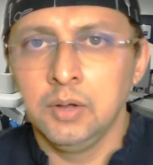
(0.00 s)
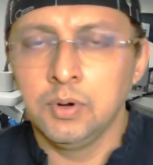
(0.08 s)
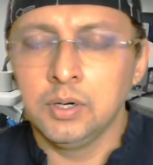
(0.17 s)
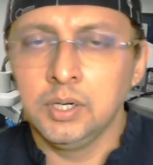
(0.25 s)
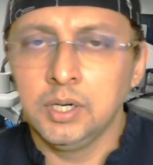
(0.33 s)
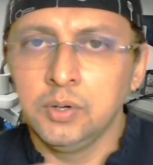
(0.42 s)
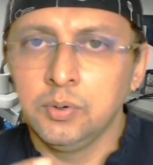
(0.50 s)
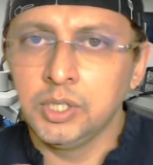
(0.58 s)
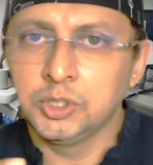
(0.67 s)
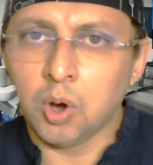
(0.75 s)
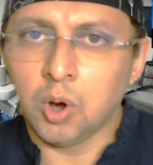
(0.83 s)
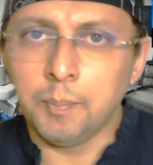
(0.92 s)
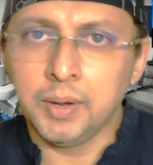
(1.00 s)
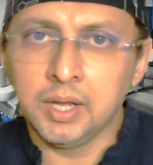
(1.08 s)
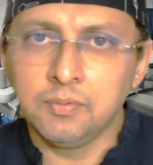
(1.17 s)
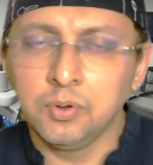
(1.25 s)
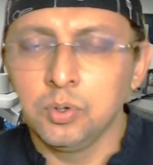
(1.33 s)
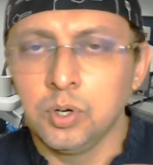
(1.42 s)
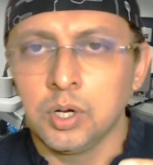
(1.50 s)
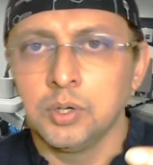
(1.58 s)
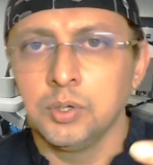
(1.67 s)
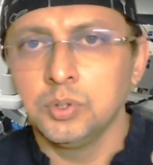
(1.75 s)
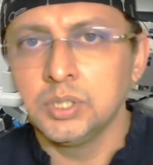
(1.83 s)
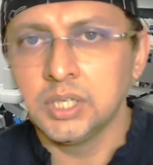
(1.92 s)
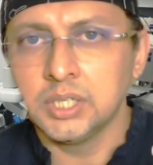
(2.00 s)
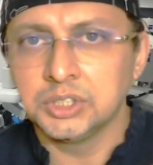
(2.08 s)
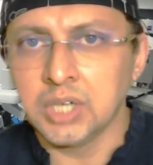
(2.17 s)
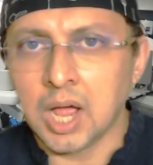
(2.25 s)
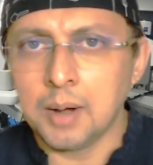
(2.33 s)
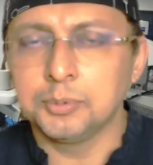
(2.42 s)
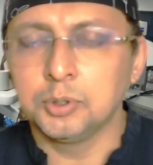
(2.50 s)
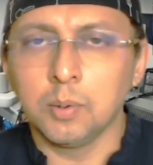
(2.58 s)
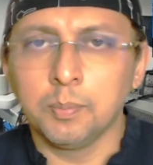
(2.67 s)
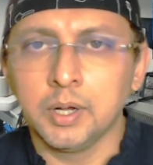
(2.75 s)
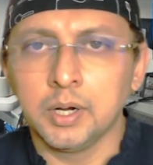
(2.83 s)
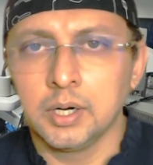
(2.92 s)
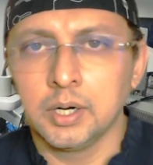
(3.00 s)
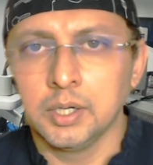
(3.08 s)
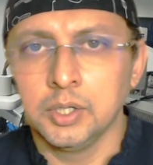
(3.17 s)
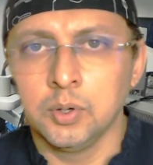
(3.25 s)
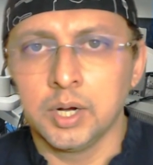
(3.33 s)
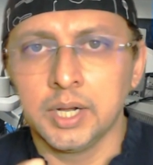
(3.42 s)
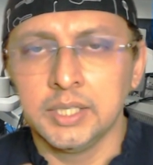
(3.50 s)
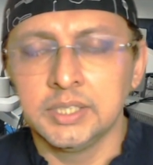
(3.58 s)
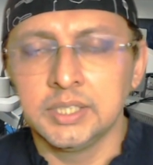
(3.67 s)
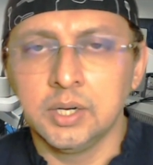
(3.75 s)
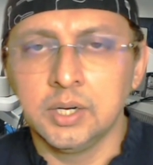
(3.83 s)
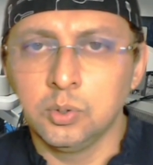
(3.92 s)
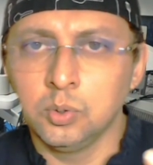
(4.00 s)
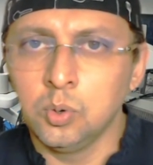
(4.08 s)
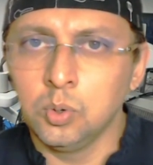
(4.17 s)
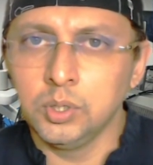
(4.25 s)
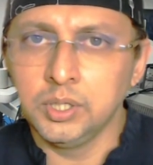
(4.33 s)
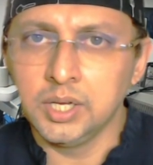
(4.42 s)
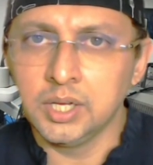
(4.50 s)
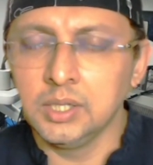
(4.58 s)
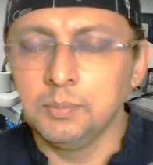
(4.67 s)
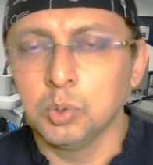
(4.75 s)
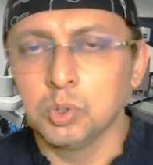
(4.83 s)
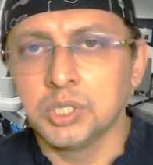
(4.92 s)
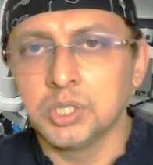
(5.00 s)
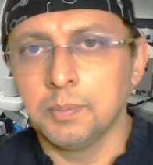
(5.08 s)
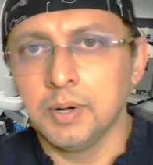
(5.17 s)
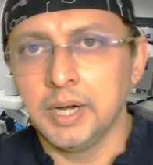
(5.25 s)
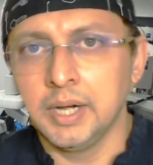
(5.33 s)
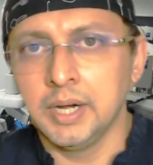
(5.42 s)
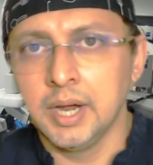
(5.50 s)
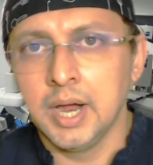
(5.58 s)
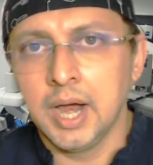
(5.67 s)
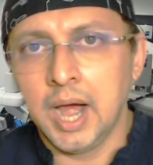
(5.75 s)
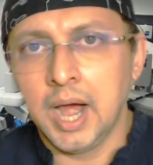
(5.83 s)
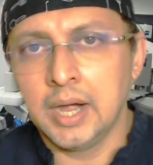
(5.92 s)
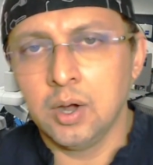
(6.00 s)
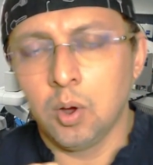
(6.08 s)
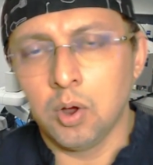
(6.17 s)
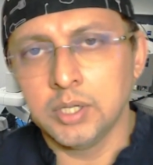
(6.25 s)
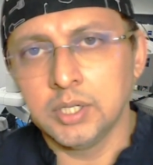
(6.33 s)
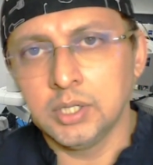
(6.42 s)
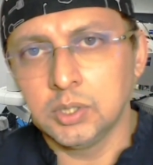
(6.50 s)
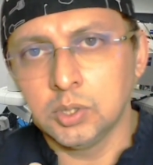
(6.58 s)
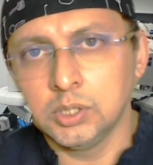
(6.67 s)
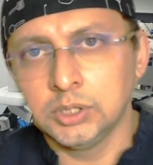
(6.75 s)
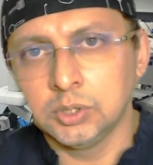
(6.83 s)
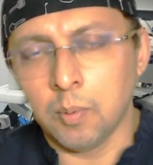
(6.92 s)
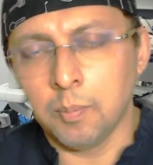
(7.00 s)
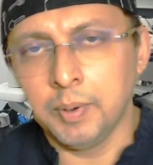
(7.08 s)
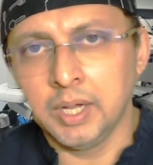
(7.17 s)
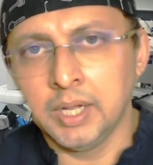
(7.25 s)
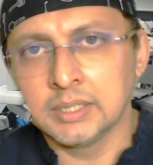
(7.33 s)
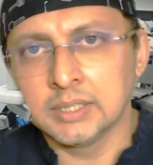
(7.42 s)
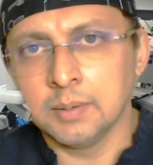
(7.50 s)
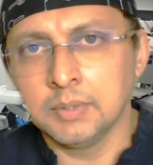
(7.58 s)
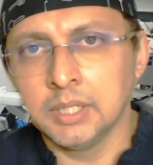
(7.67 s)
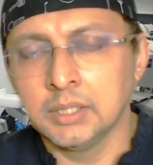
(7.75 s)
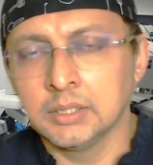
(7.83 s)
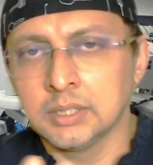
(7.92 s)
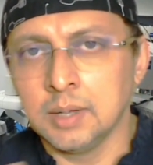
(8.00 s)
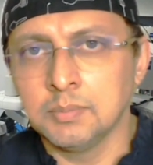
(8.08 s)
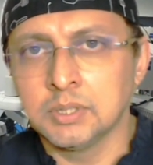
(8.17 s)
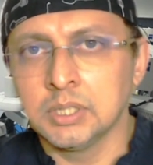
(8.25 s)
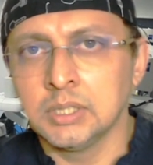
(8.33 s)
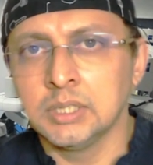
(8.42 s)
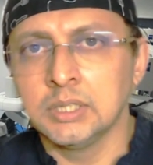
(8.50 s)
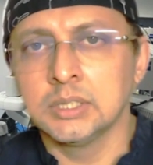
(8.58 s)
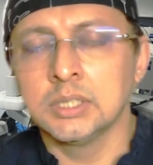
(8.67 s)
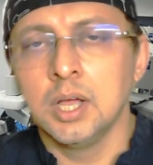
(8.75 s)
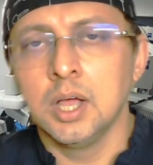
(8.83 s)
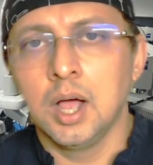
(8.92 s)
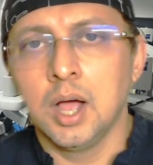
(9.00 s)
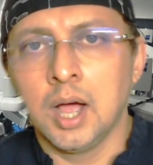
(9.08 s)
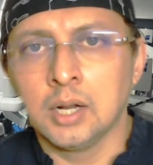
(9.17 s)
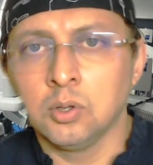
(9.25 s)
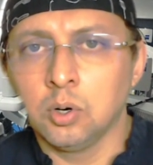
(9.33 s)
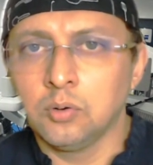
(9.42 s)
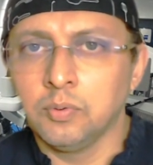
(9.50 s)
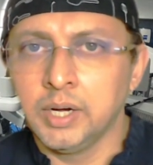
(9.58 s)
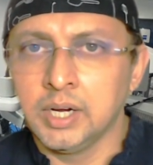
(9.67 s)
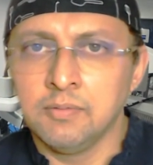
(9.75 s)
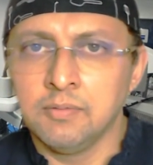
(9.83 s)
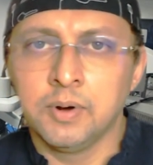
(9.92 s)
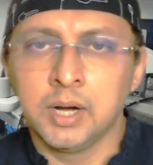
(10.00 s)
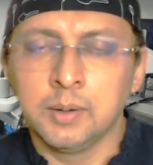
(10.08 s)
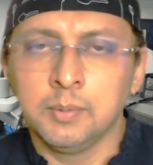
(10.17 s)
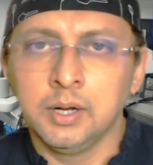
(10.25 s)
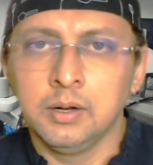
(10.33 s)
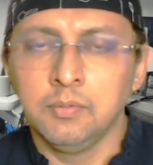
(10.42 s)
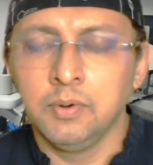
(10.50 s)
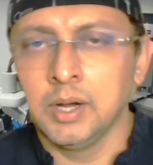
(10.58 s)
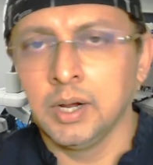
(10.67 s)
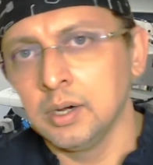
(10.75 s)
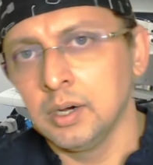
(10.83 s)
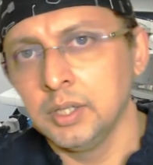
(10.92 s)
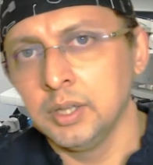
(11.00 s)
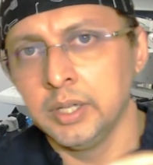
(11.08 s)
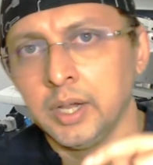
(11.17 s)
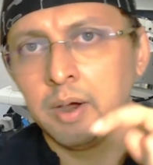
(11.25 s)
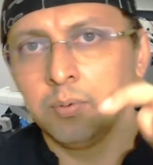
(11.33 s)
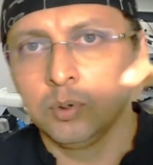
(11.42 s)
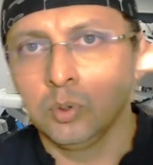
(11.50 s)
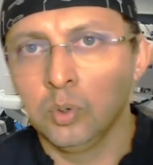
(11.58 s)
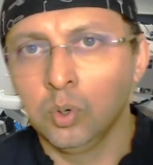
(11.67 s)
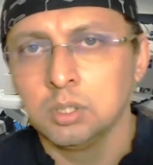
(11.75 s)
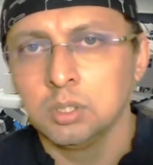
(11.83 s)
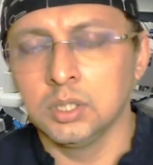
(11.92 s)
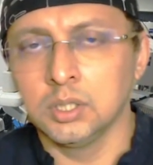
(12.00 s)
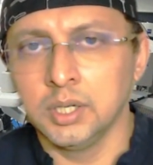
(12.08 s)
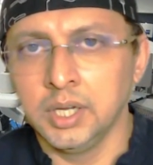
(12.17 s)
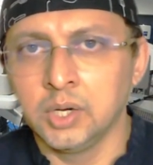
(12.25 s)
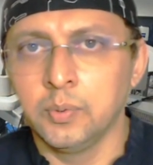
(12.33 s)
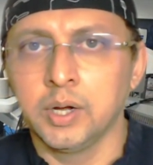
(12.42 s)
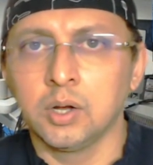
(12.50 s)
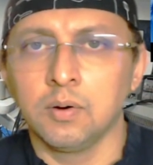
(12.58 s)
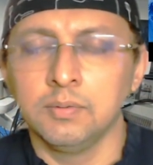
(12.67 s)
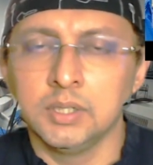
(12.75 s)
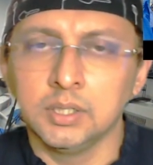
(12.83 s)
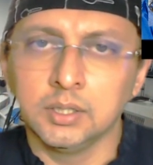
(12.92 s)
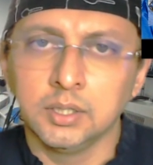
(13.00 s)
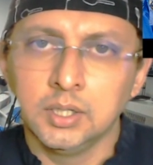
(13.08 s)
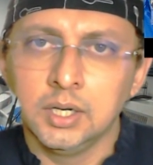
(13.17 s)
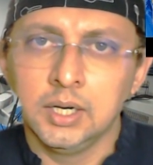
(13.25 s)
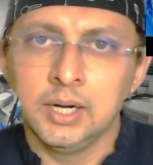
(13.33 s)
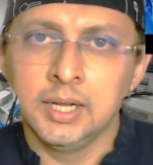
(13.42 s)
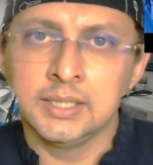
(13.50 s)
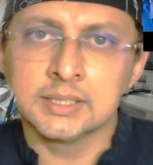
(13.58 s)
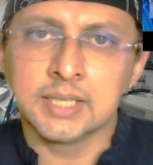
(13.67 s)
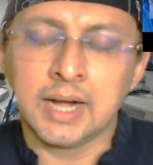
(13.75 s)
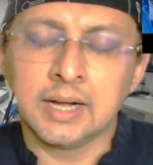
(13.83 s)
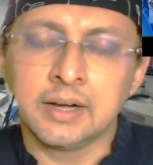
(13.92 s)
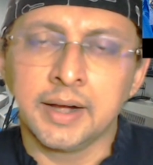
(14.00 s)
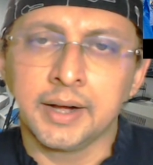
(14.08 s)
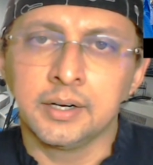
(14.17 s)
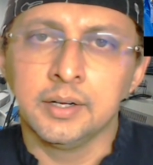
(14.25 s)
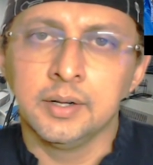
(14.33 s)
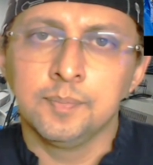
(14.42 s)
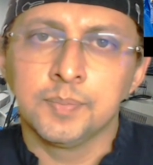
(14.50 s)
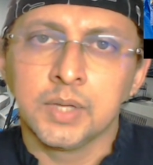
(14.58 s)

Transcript: even during chopping if you are using a sharp chopper you are hesitant to go near the posterior plate and horizontal chopping is something some surgeons are not very comfortable where they have to hook the equator of the dense cataract